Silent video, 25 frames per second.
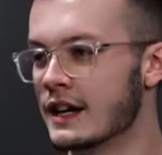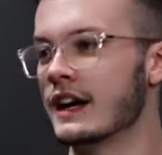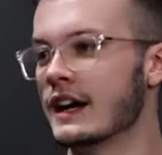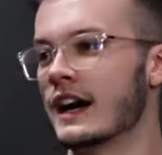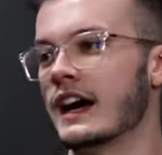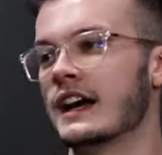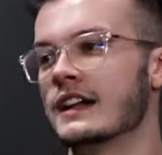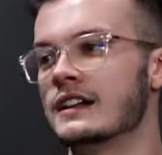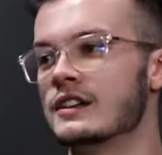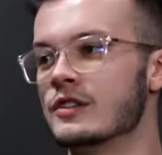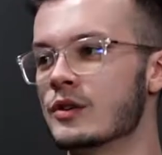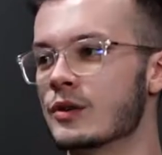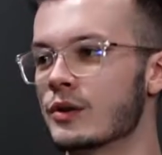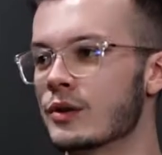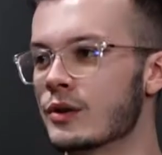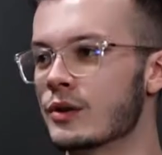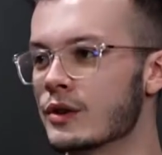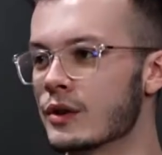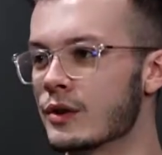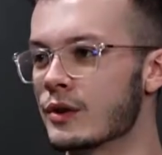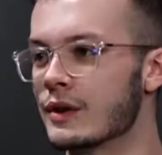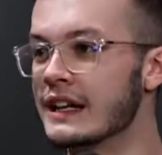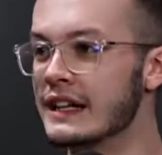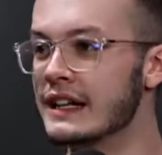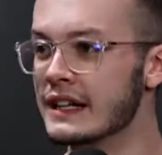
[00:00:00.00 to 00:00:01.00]
and
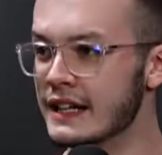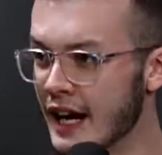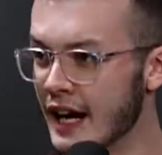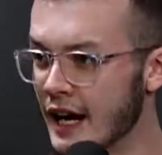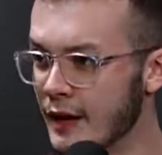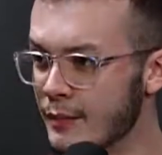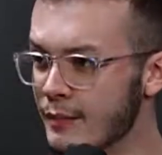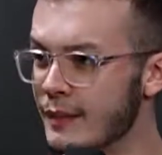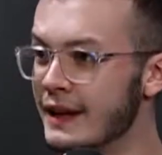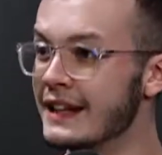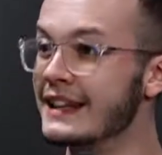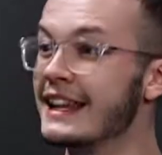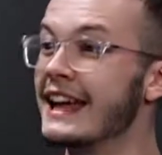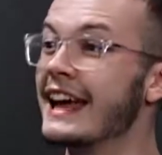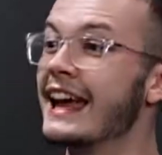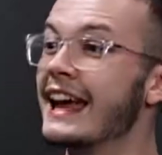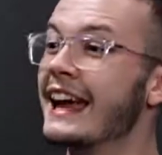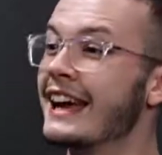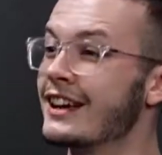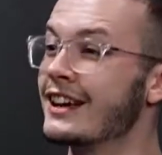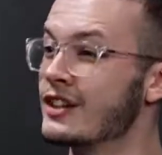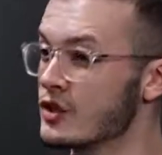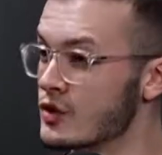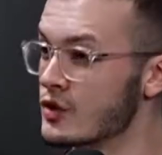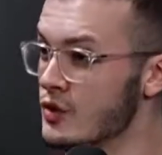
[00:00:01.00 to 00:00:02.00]
your income and the
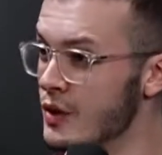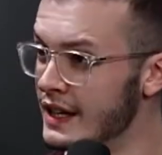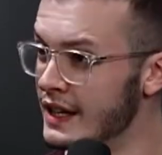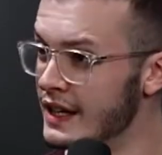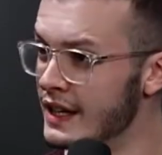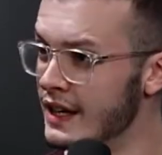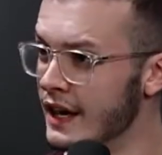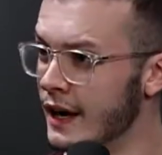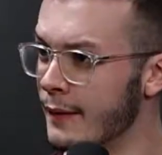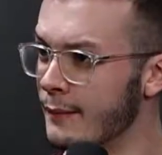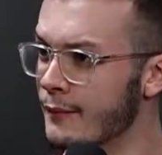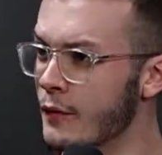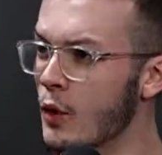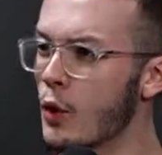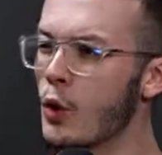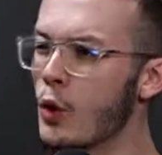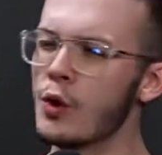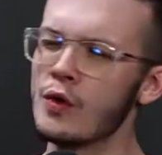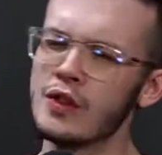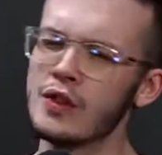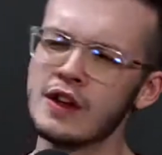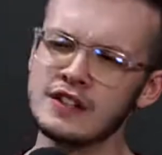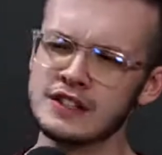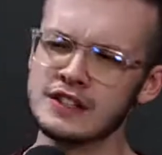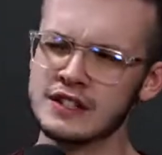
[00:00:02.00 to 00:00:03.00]
extra income, all
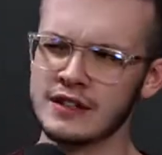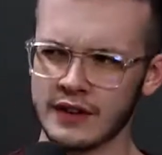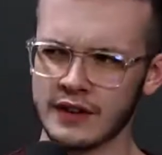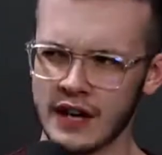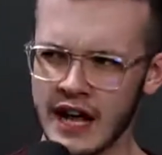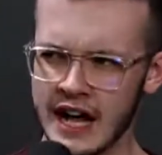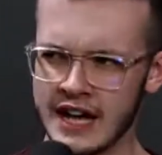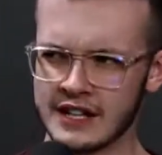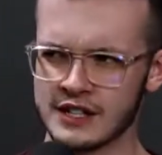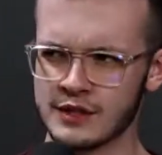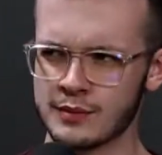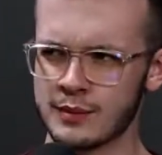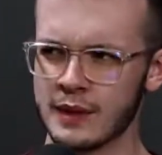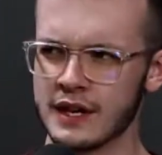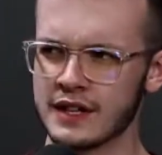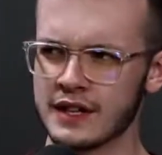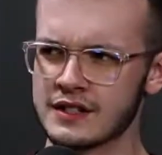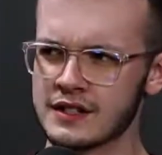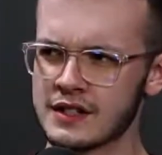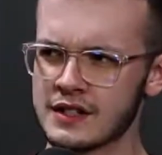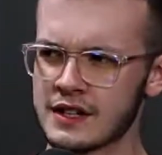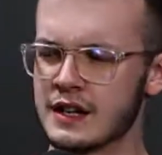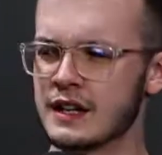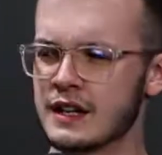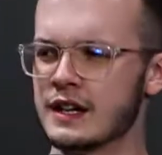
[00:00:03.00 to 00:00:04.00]
those different
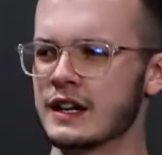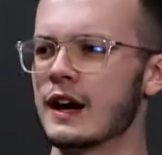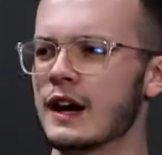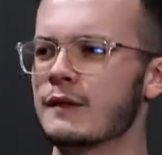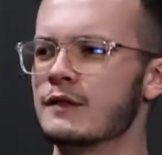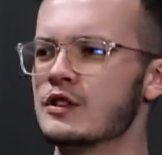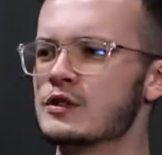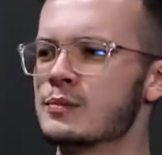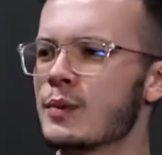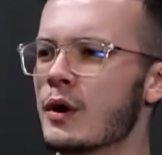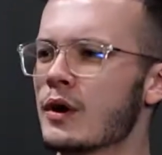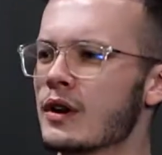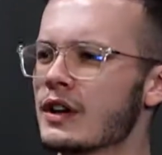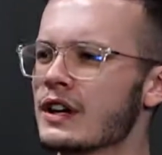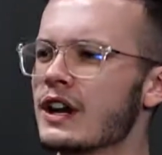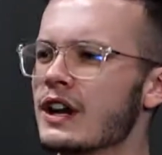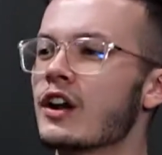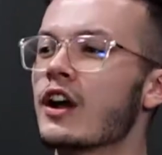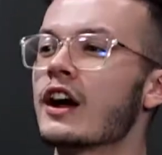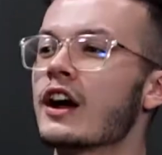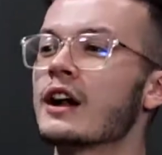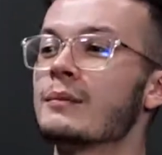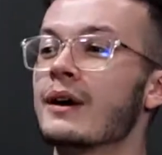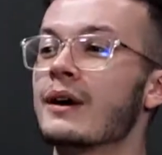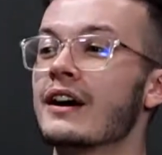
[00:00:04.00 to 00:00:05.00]
aspects. And we've spoken a
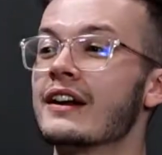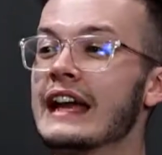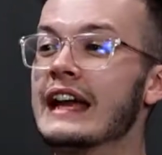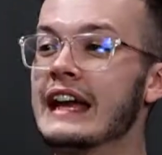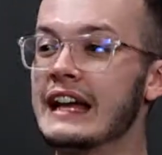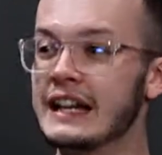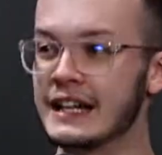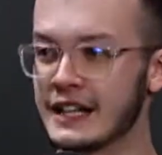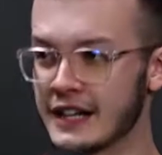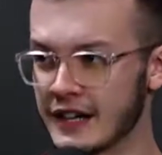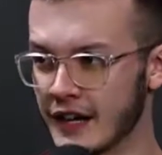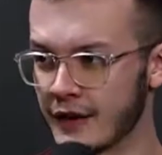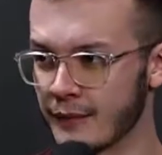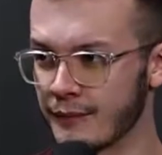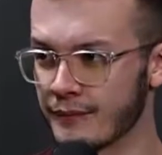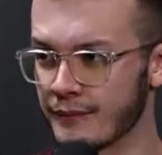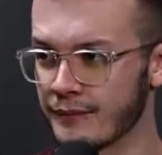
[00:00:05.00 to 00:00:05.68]
lot about income.